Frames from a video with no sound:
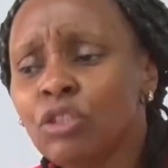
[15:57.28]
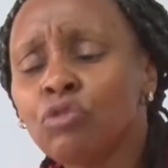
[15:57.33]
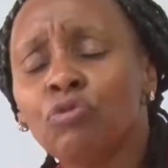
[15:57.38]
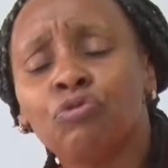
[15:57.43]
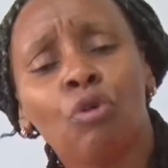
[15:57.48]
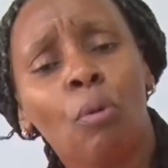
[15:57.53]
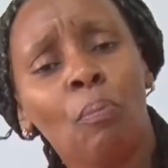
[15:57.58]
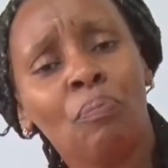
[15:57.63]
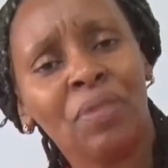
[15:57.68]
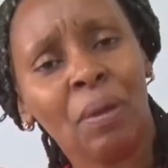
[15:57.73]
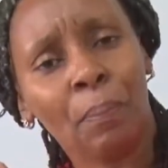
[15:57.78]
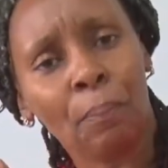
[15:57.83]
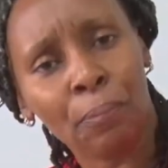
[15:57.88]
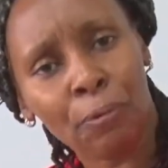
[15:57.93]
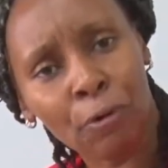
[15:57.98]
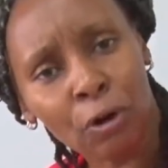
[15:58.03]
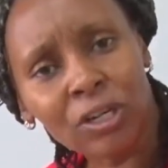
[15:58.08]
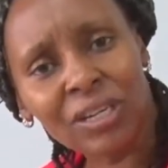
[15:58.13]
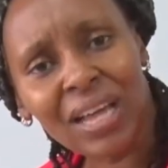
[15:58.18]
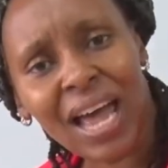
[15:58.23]
from the
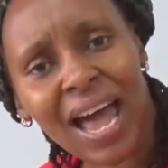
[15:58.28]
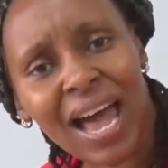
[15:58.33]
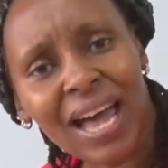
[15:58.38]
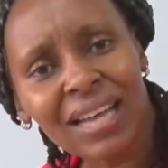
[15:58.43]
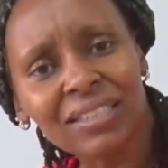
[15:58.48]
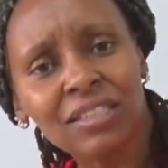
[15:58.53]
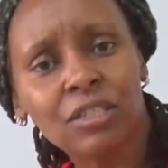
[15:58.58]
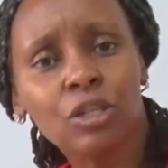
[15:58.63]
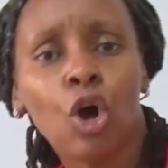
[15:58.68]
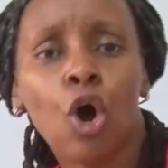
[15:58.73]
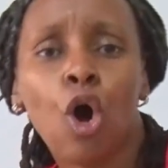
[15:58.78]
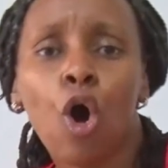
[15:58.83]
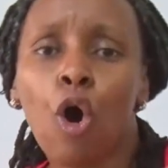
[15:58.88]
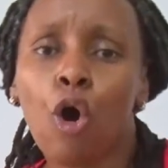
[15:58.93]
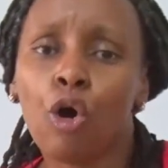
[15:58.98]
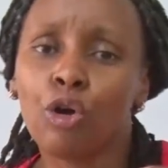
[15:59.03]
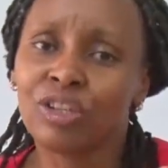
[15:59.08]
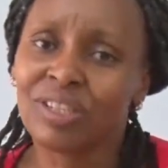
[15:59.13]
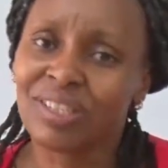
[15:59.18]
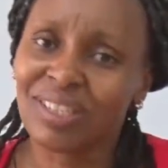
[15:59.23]
product
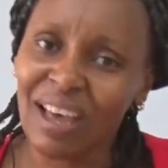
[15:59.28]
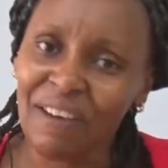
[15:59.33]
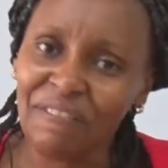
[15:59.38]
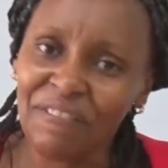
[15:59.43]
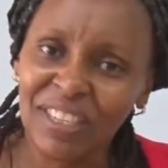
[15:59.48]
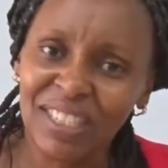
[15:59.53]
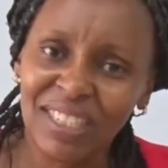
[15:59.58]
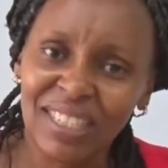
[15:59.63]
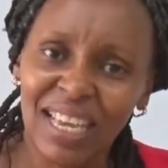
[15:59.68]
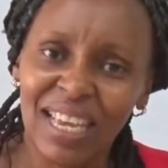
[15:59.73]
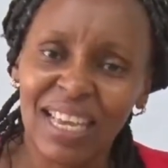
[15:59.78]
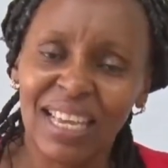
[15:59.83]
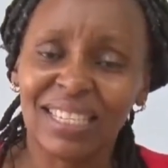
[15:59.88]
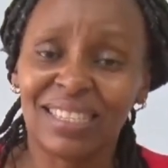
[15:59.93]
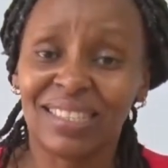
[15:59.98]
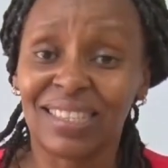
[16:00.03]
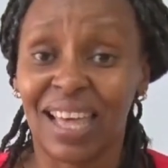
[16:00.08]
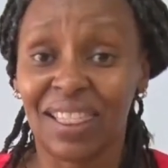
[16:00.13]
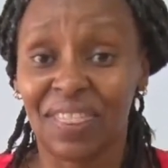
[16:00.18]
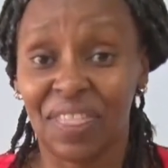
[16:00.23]
or services
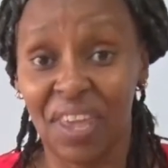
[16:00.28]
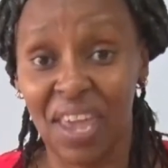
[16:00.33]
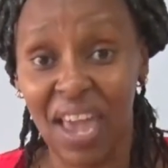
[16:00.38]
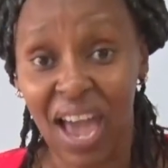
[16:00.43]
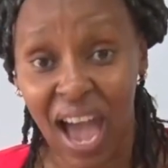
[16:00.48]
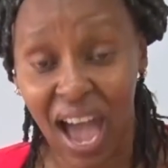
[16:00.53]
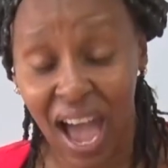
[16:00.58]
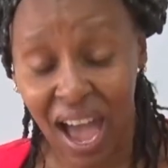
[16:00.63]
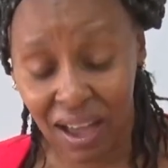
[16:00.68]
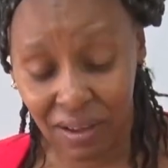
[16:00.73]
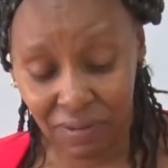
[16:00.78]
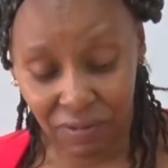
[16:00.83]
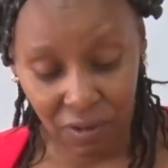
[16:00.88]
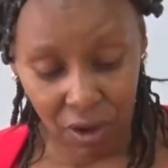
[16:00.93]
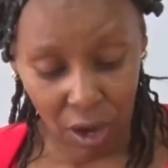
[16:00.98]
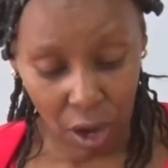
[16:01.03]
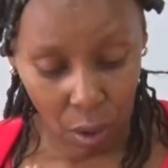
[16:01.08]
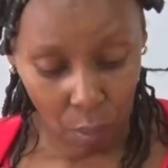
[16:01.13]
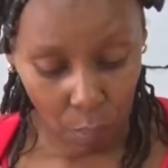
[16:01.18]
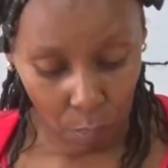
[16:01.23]
that they have
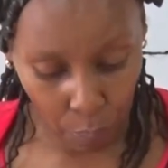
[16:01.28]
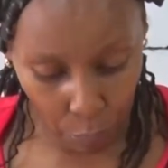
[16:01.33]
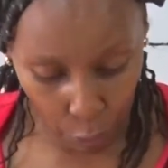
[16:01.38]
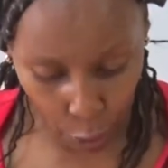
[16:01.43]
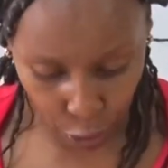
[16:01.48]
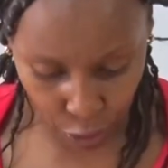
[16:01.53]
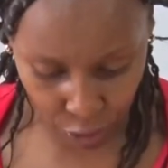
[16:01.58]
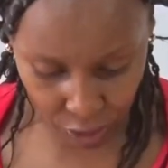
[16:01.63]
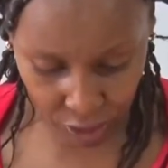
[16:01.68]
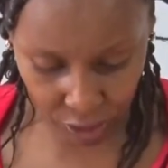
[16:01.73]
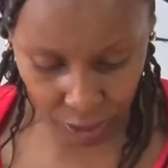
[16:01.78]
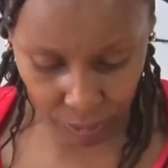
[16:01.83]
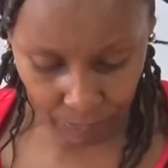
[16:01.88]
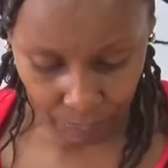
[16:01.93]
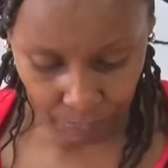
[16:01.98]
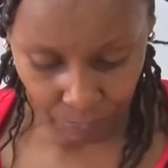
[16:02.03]
bought.